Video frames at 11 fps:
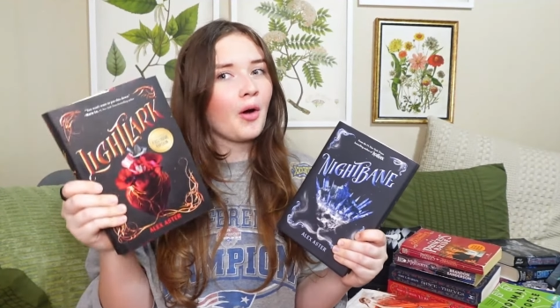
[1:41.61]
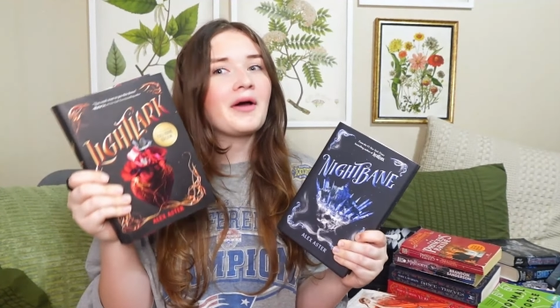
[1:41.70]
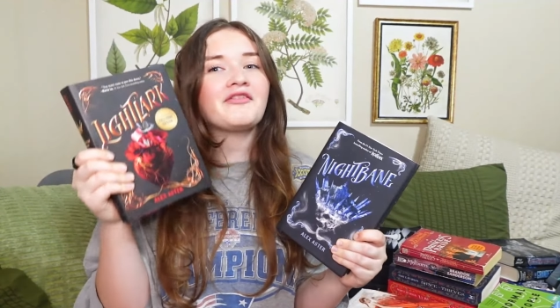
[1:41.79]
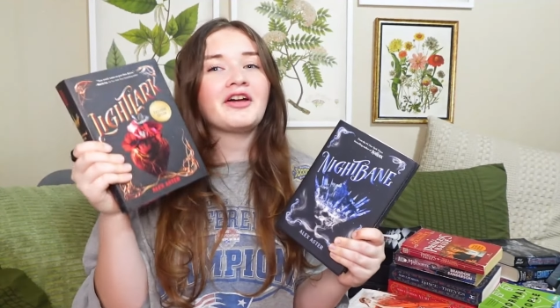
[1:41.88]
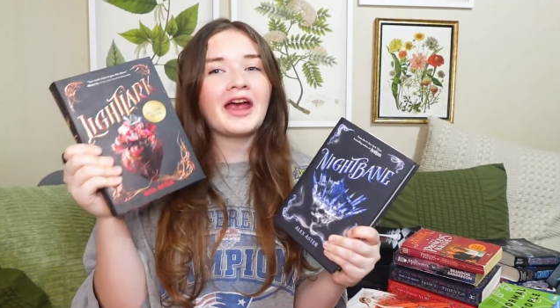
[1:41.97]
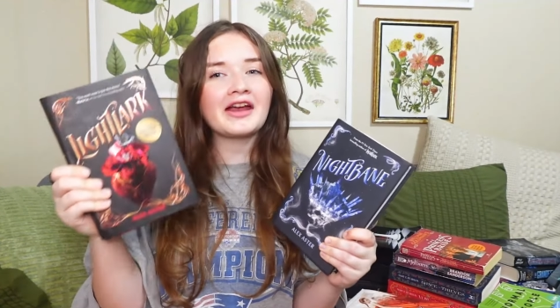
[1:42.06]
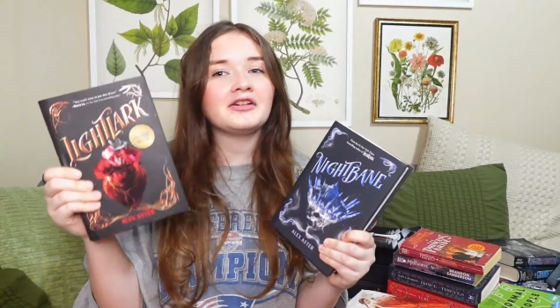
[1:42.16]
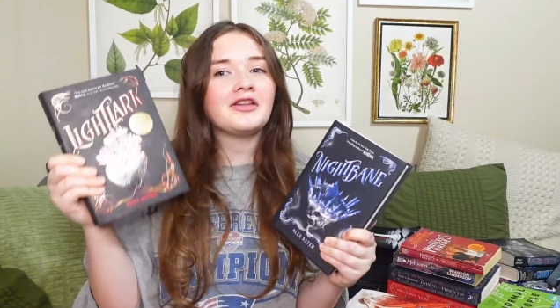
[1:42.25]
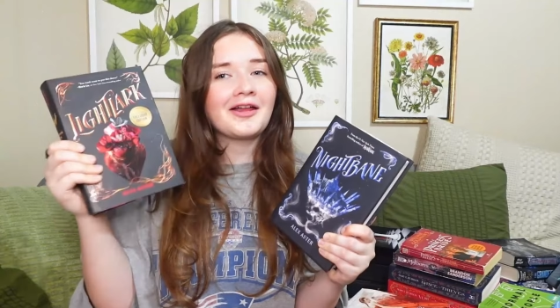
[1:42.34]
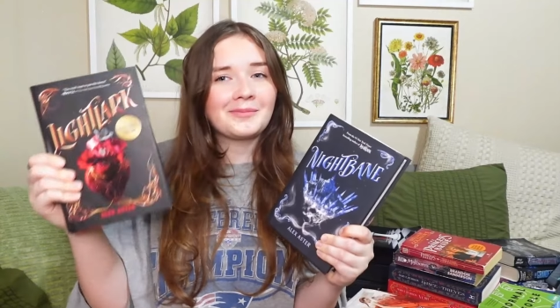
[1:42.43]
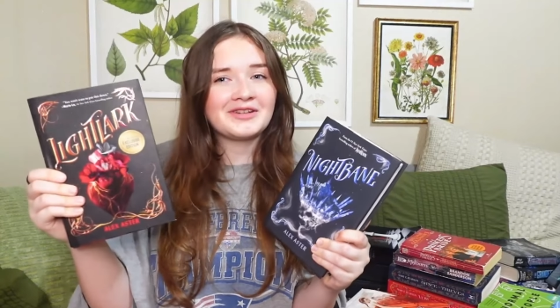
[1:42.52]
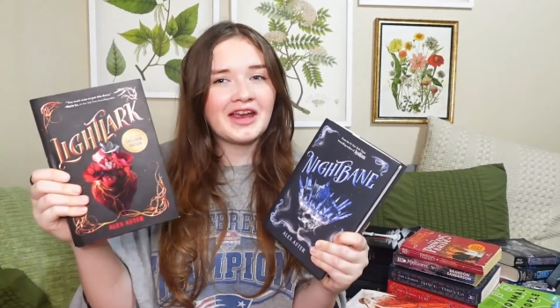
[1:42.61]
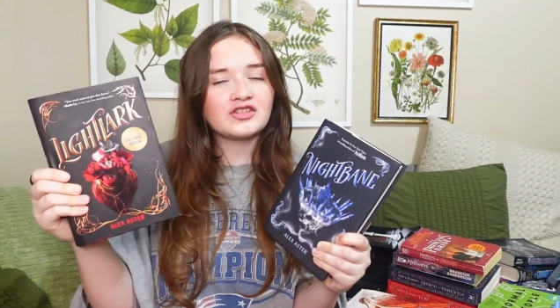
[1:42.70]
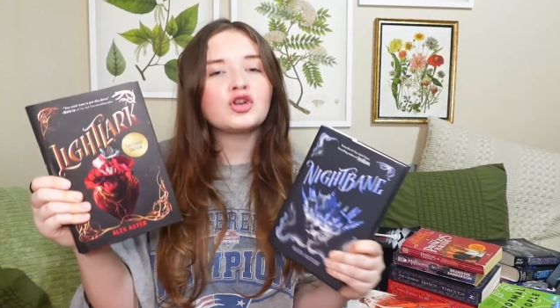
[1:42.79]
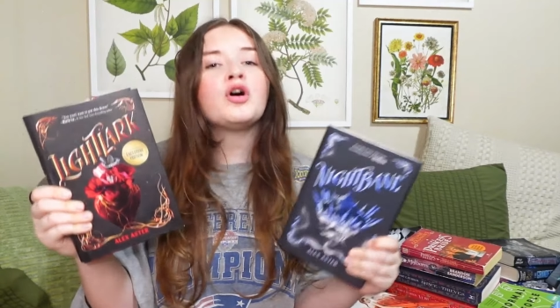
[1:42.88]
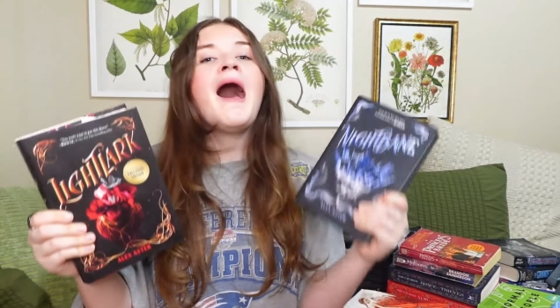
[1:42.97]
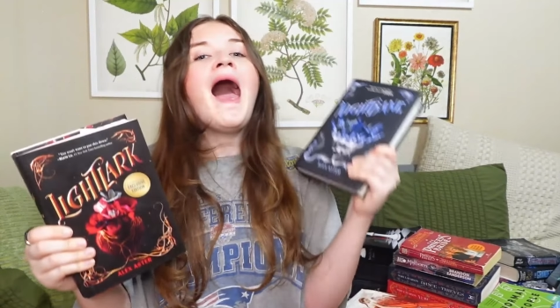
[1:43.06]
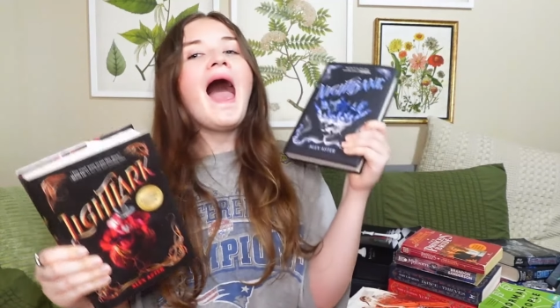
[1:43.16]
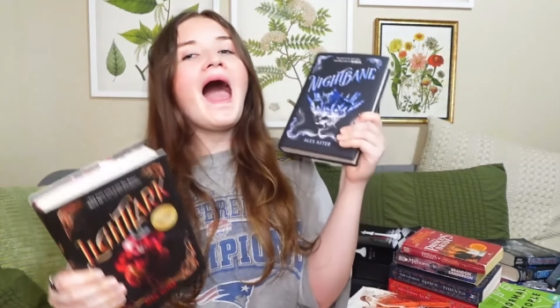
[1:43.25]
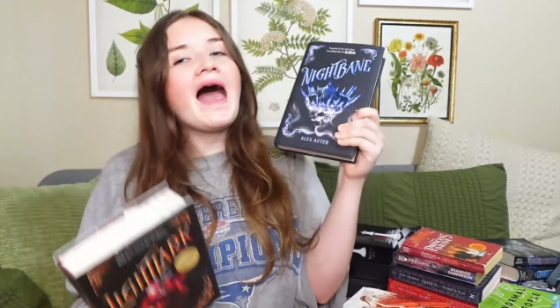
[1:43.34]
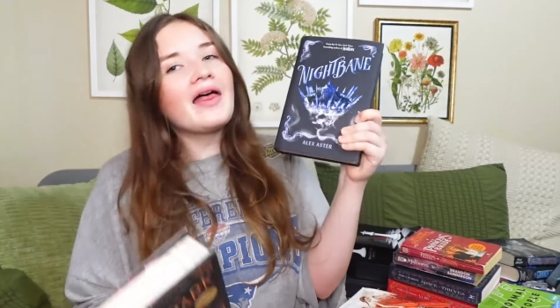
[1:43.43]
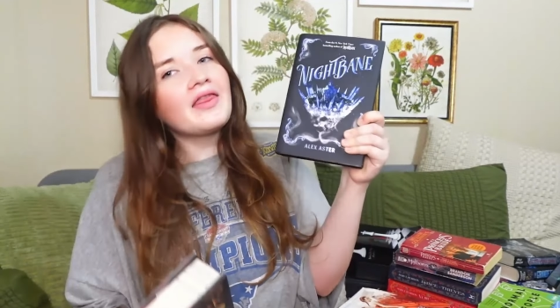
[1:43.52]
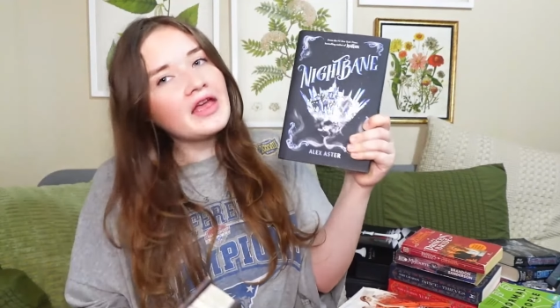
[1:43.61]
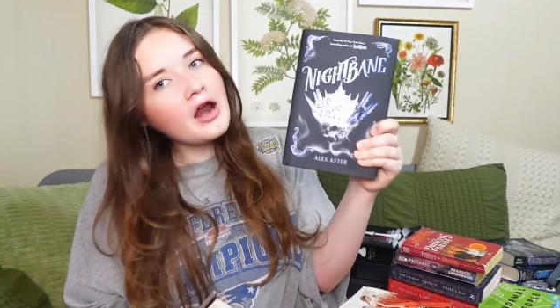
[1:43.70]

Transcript: I thought it had a lot of potential. And then